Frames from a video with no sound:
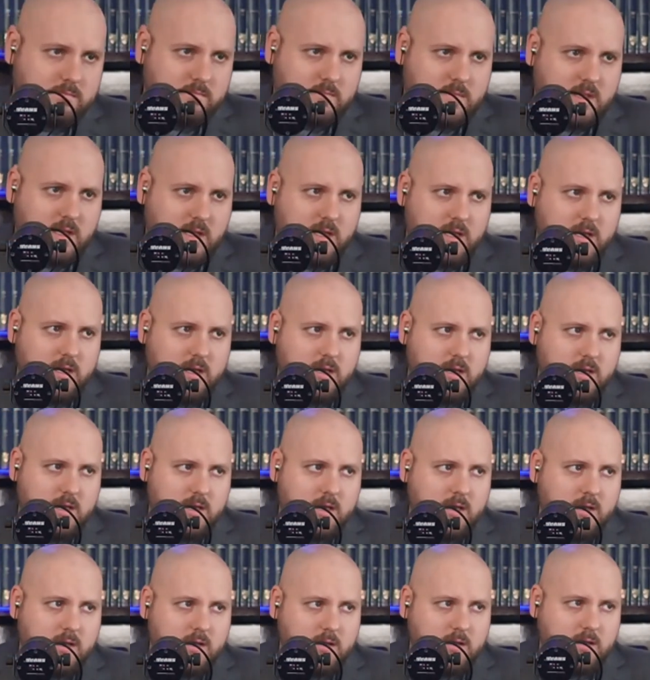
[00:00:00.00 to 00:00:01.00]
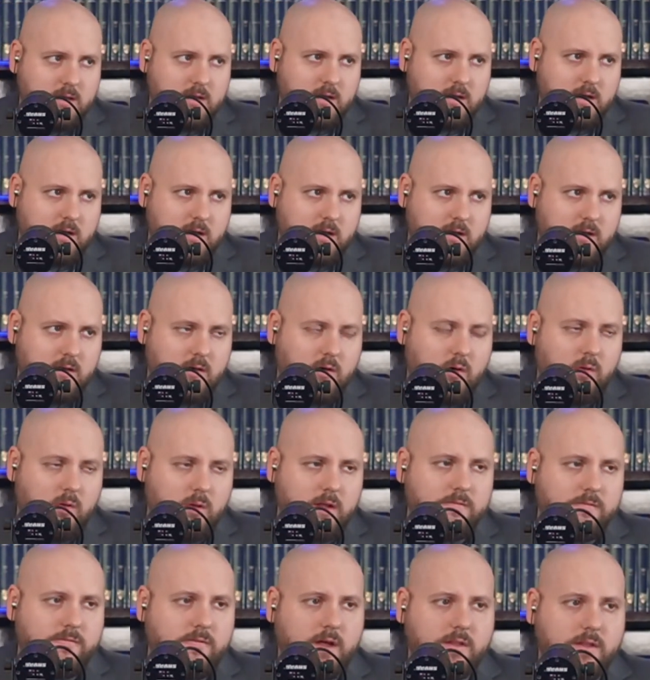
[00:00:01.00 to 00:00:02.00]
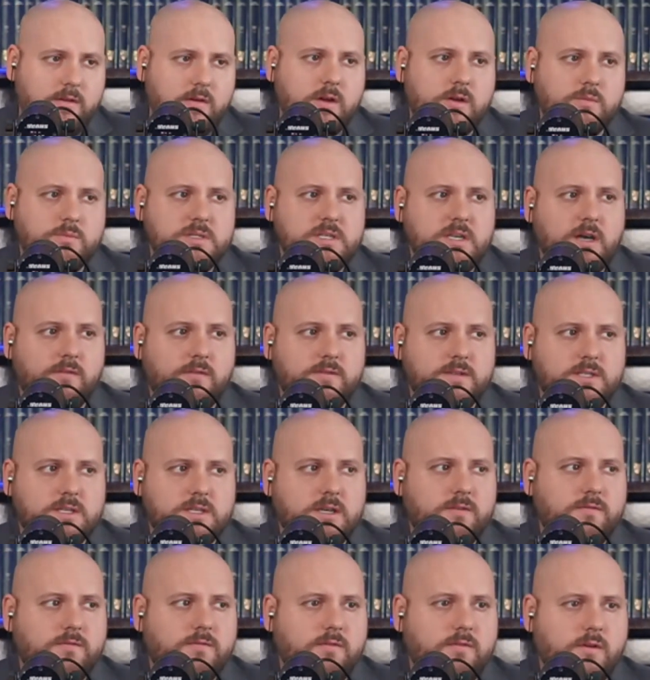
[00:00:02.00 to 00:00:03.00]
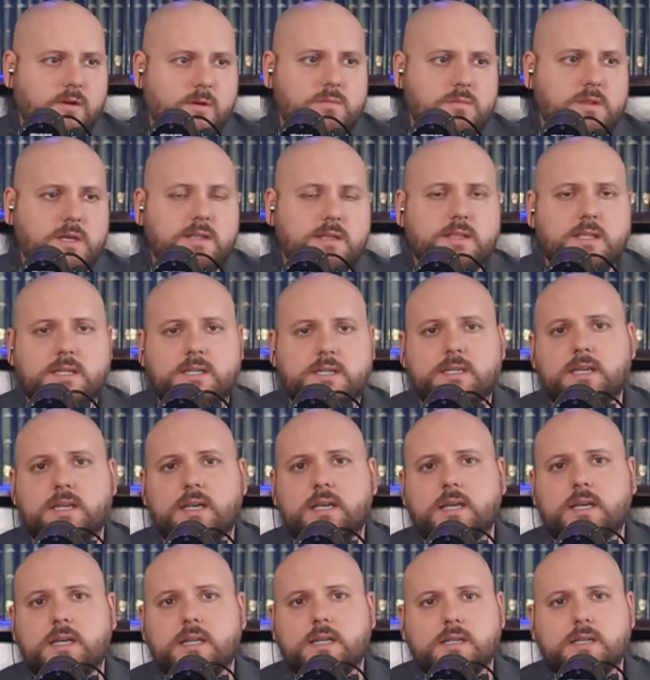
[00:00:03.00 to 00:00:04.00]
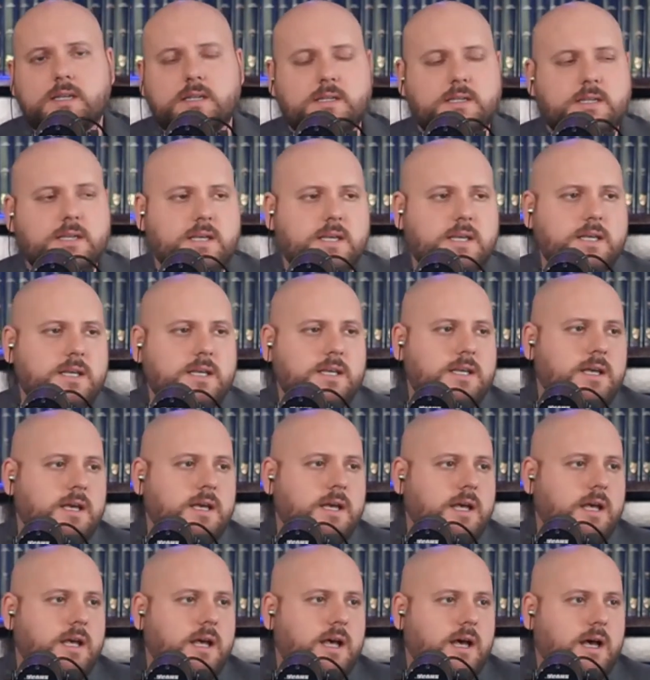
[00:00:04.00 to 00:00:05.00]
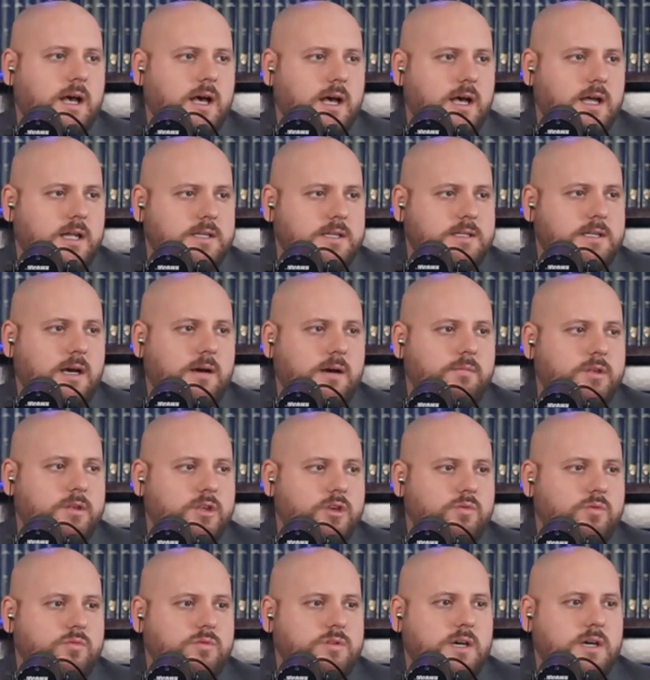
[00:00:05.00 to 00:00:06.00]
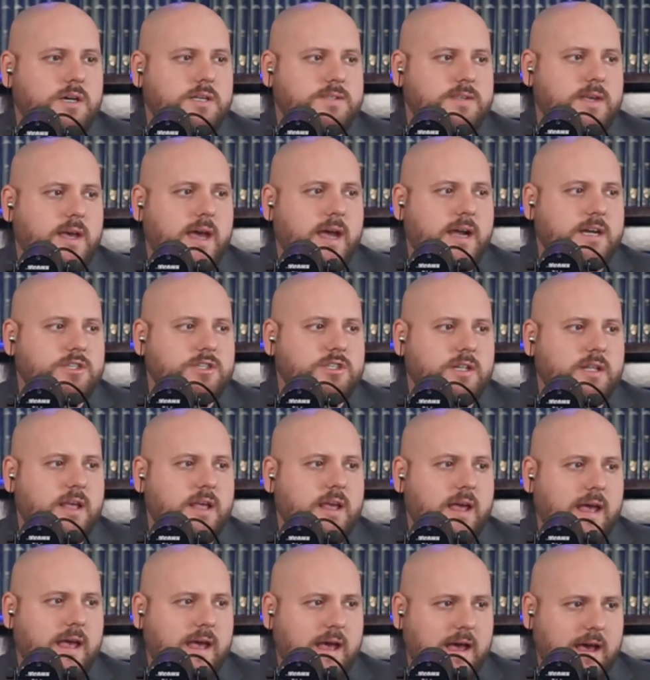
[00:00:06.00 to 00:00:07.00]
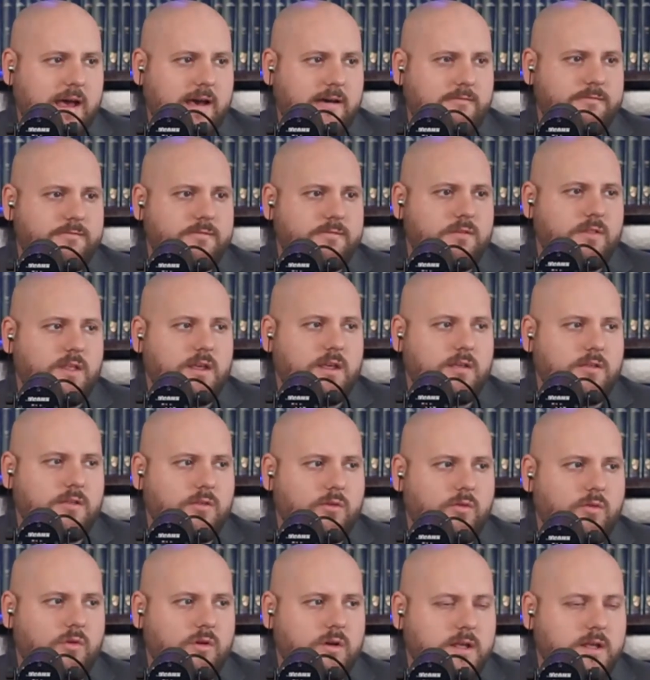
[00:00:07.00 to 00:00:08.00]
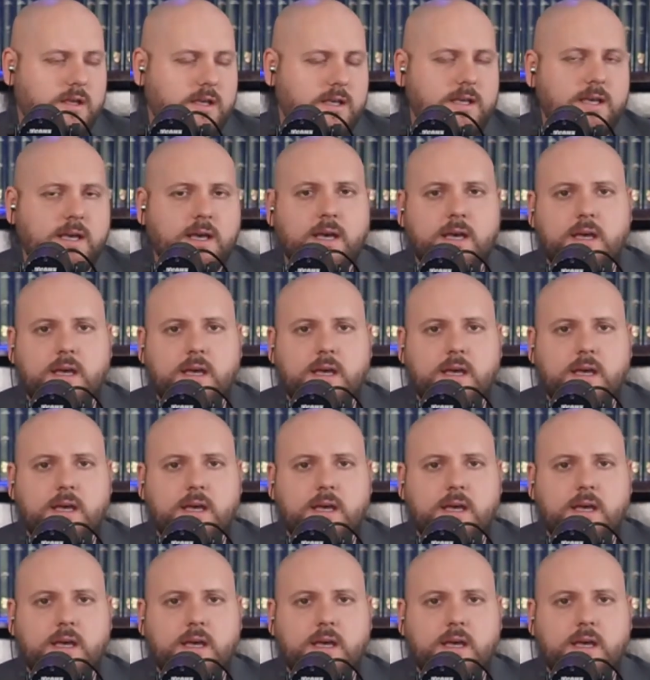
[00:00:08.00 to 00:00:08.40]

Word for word: the uh, Holy Father himself has confirmed that the DDW uh, does actually have the authority